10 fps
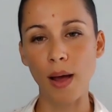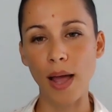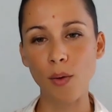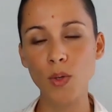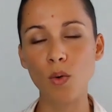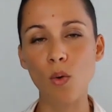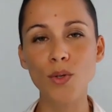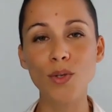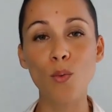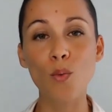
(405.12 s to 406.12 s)
I was
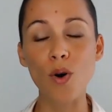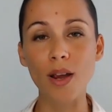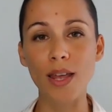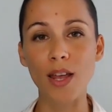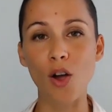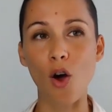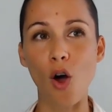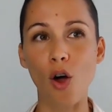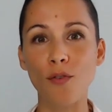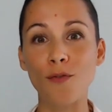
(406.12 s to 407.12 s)
also working
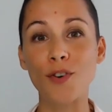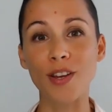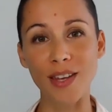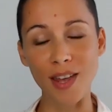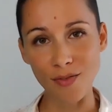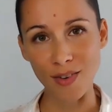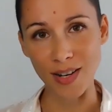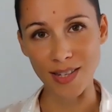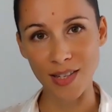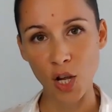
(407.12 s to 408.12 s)
on
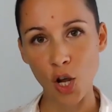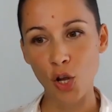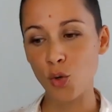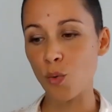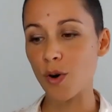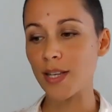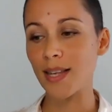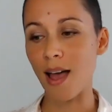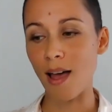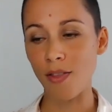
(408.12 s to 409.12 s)
forgiveness
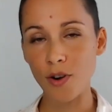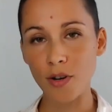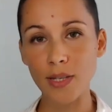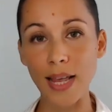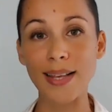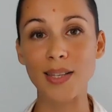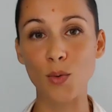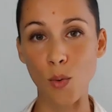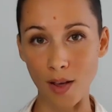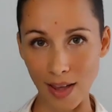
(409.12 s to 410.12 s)
towards others
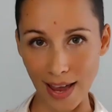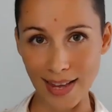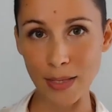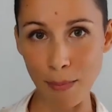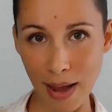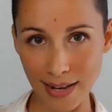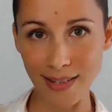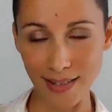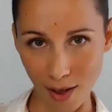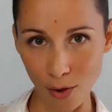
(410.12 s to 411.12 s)
as well as
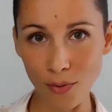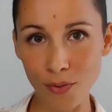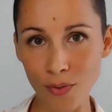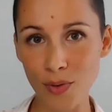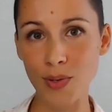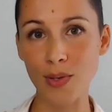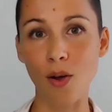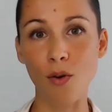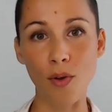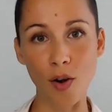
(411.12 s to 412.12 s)
myself.
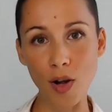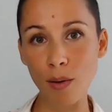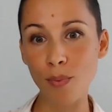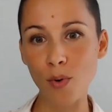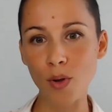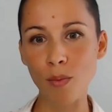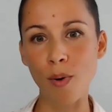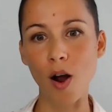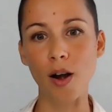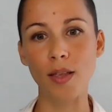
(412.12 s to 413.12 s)
So, very
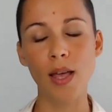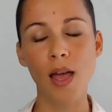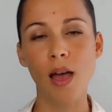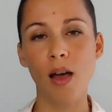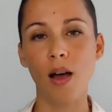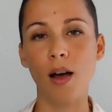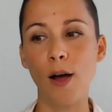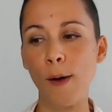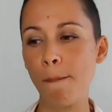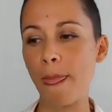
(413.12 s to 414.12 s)
important part.
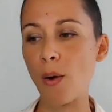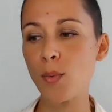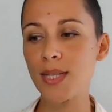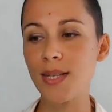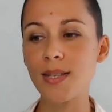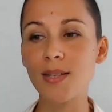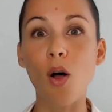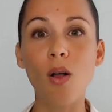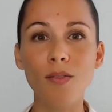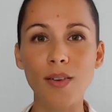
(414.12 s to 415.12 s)
I was
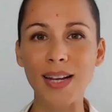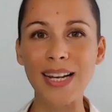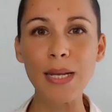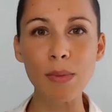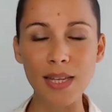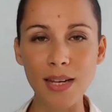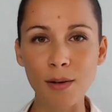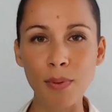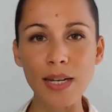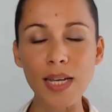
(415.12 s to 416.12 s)
dissolving
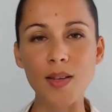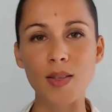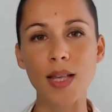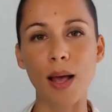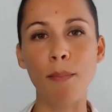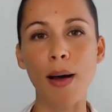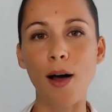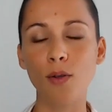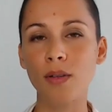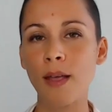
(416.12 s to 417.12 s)
limiting beliefs
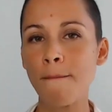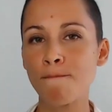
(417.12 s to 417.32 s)
about